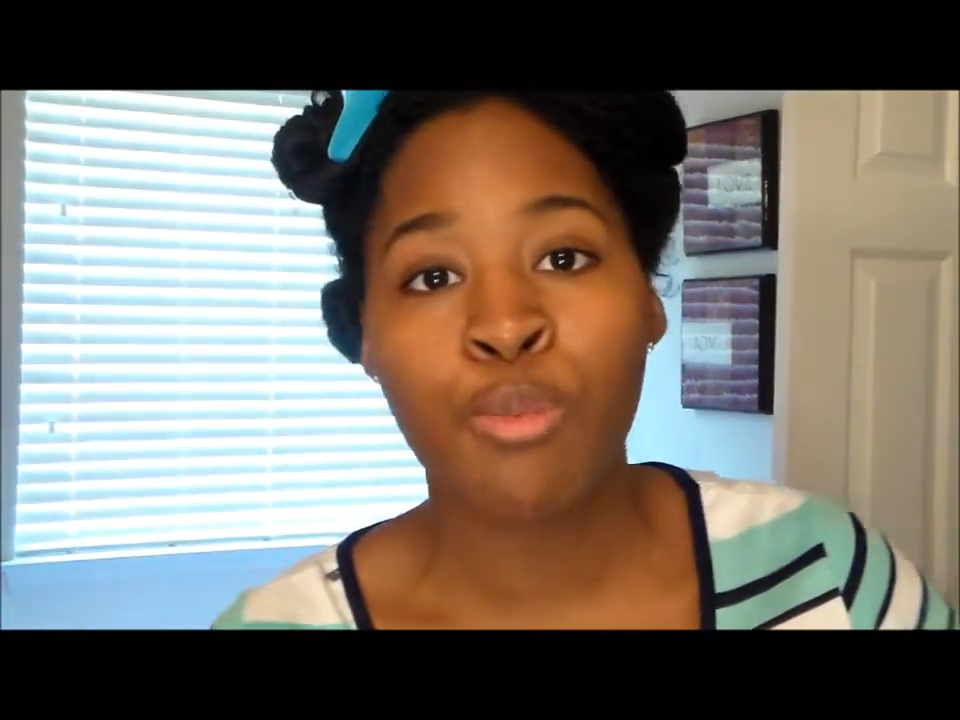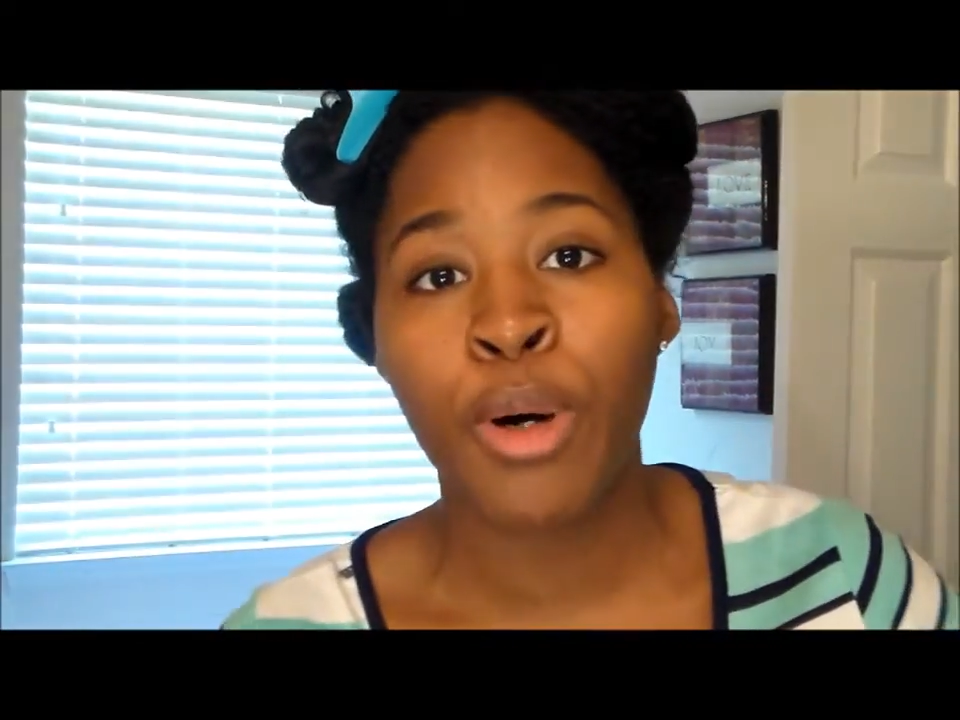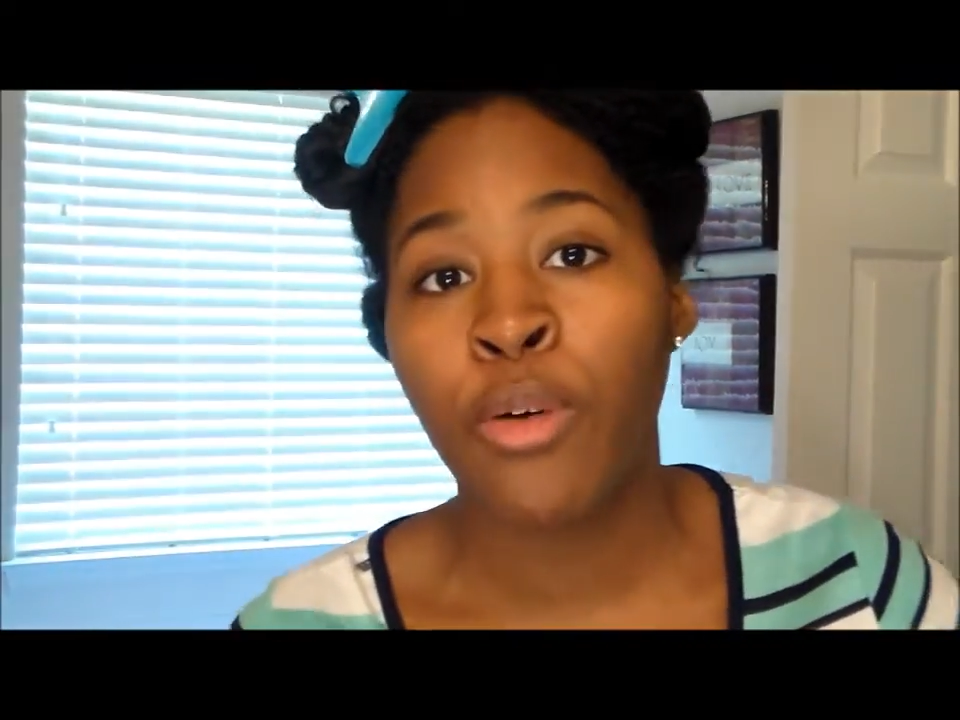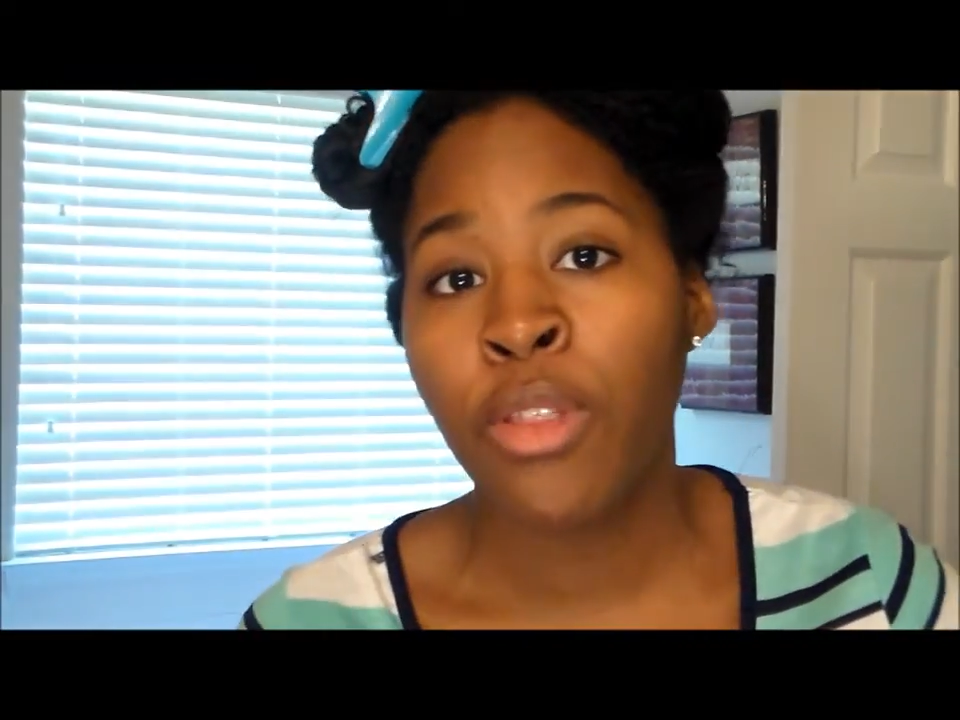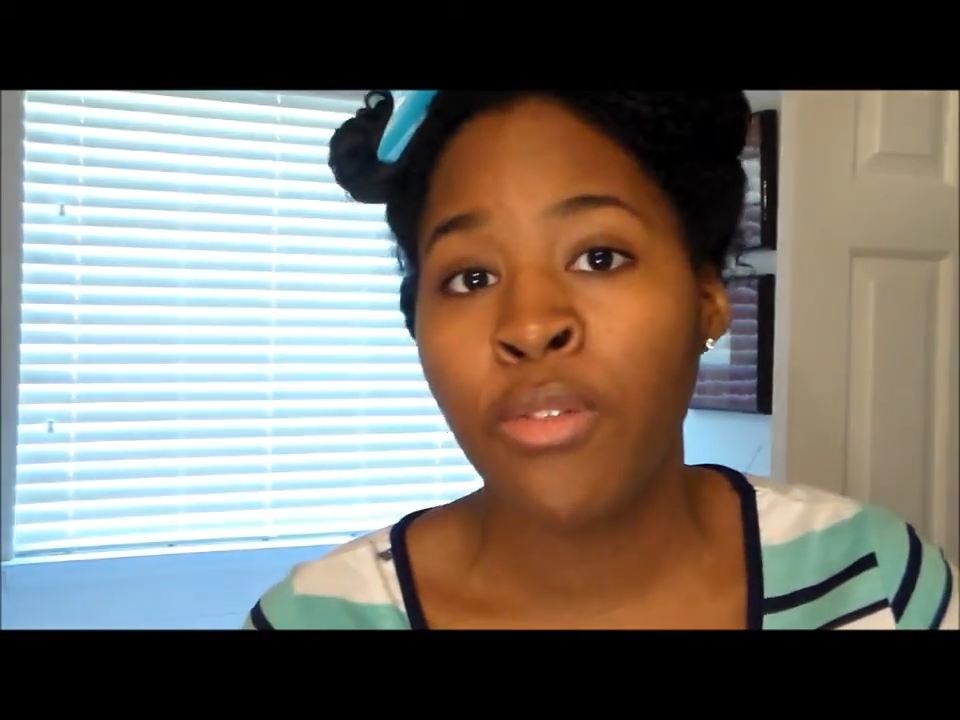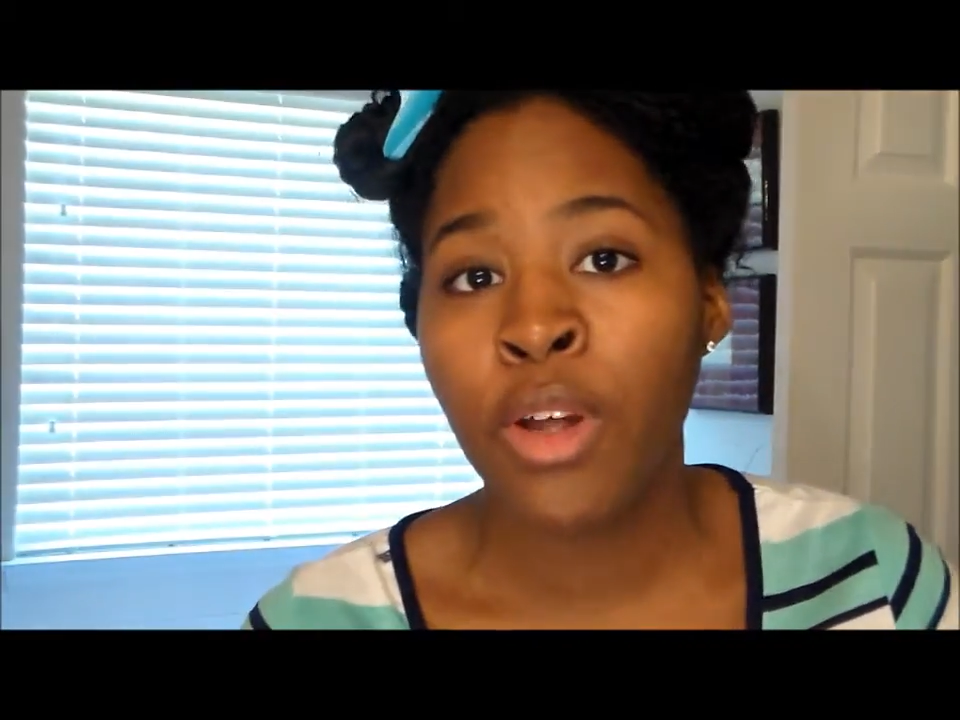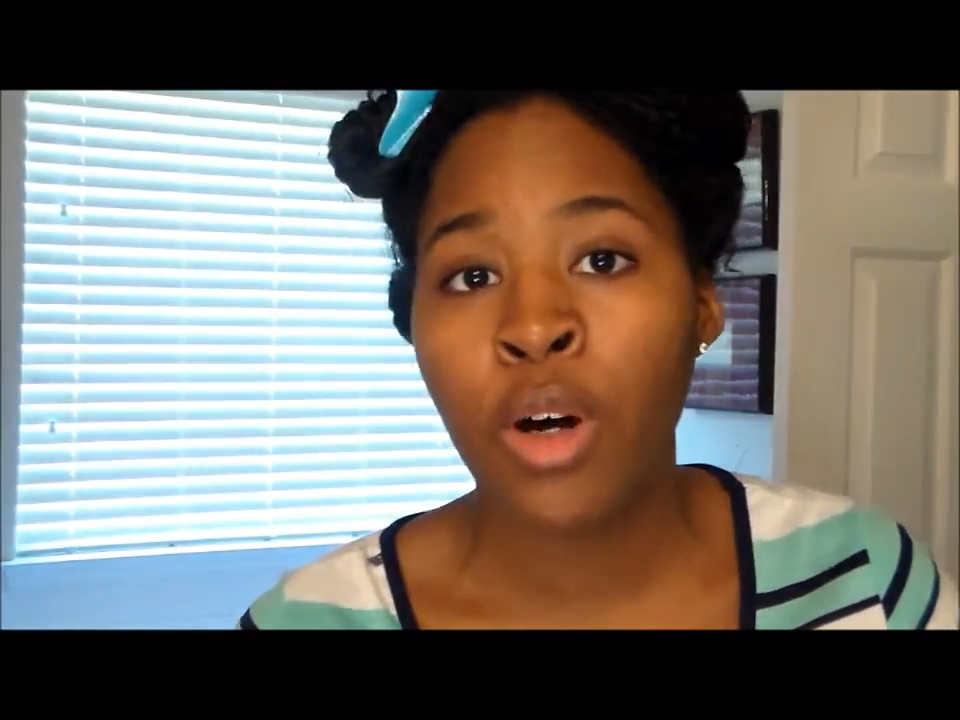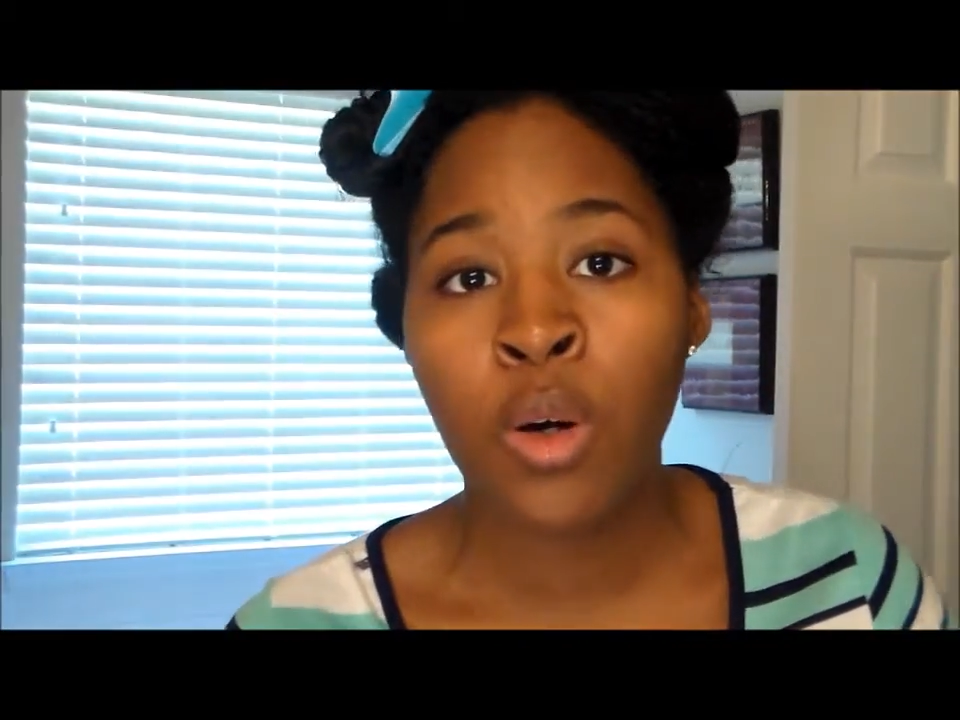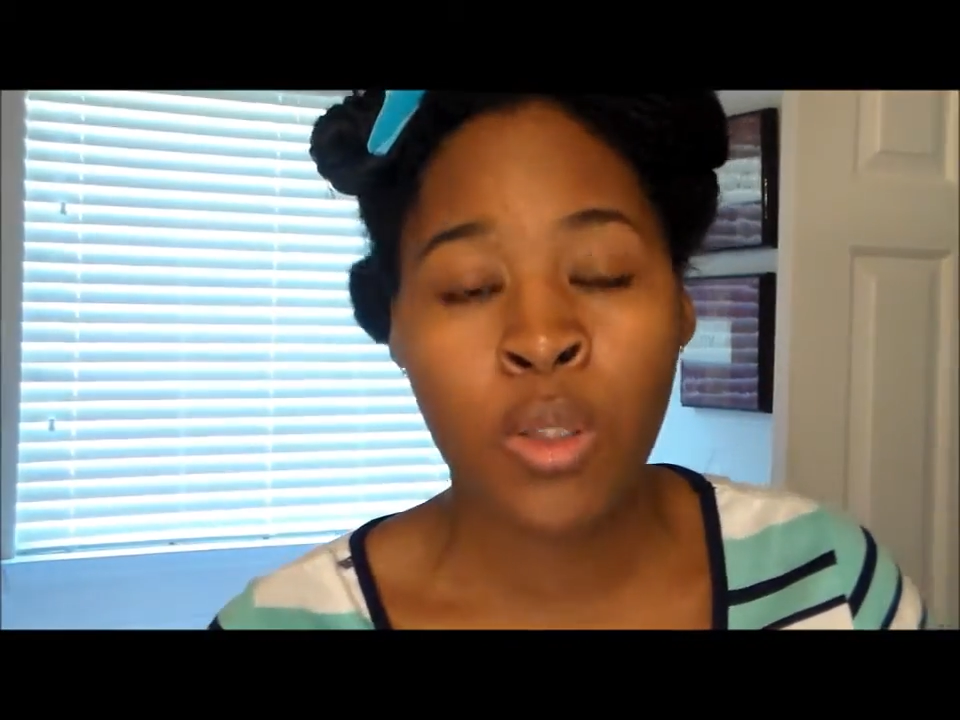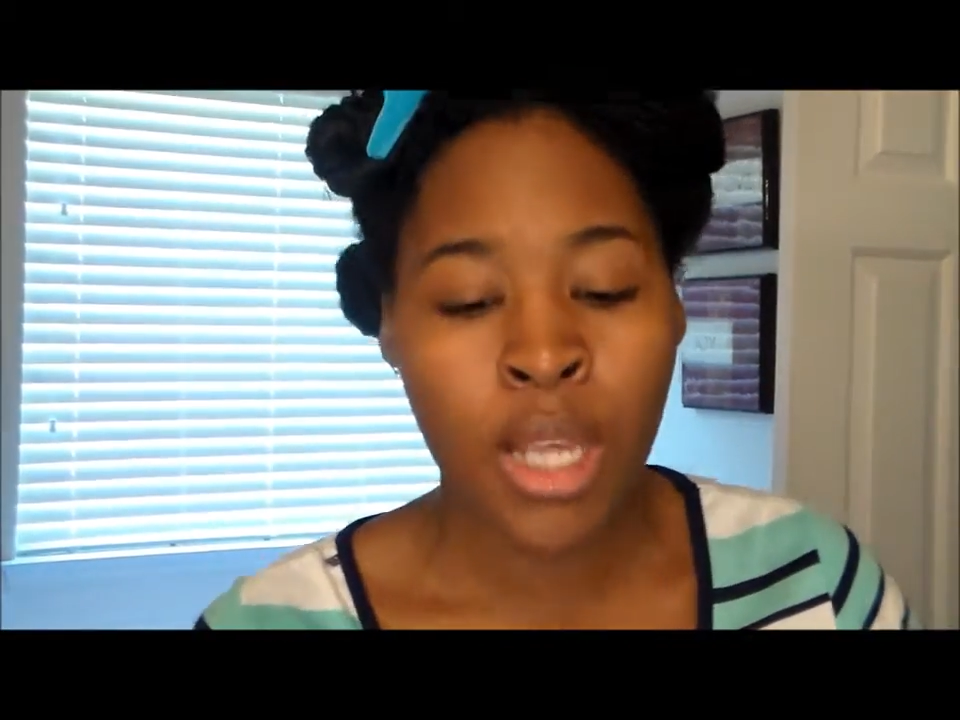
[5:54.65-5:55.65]
both of
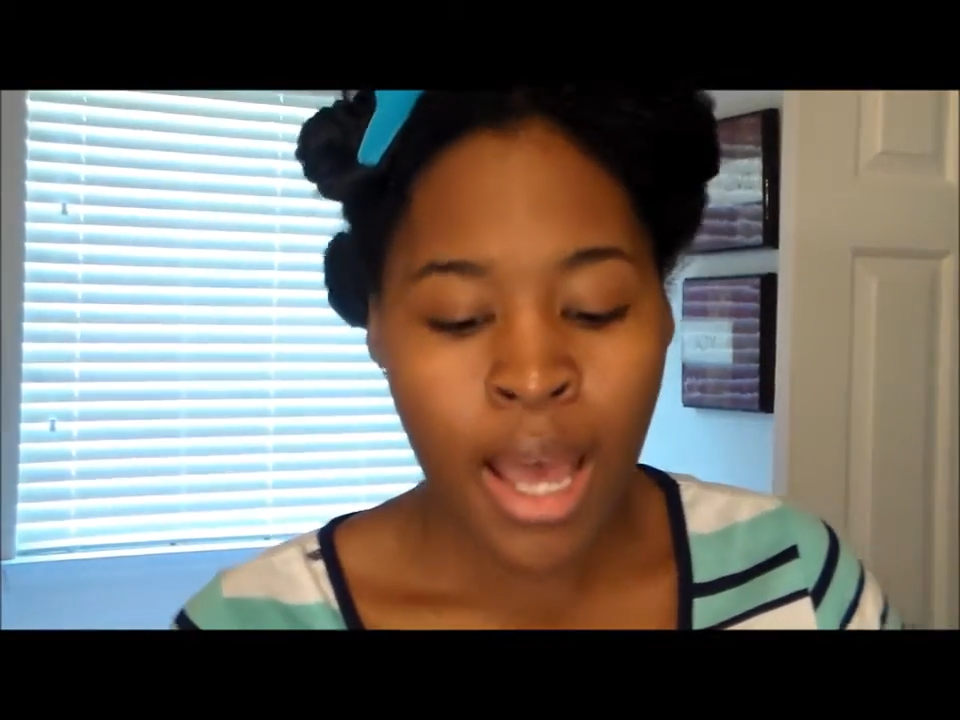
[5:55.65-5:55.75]
those.